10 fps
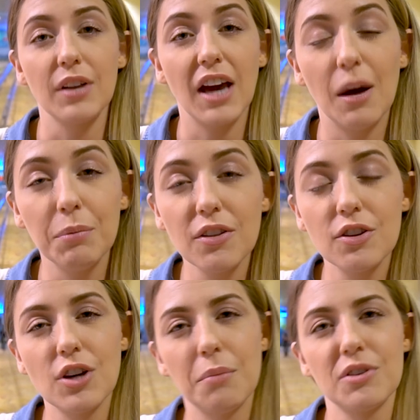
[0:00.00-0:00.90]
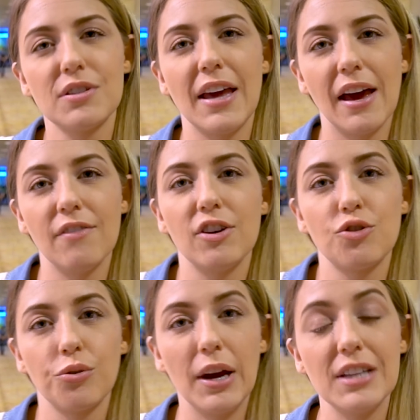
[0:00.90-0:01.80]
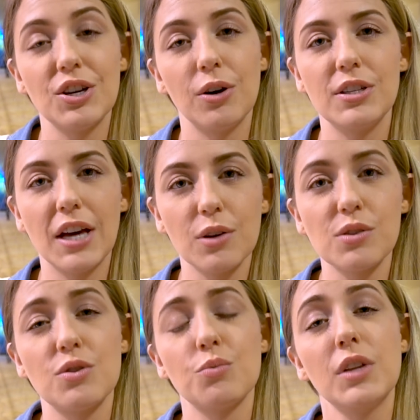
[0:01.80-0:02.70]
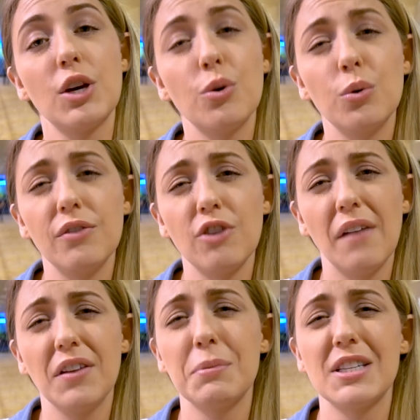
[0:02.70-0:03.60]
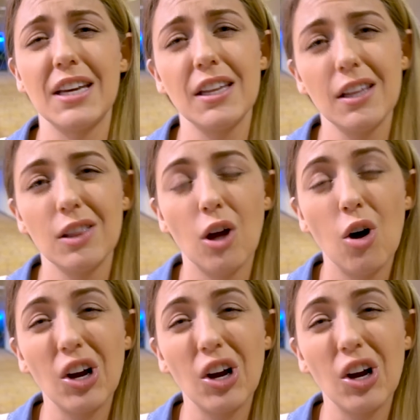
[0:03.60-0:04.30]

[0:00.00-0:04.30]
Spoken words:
in a couple of the terminals they have transit hotels, which are really cool if you're having a particularly long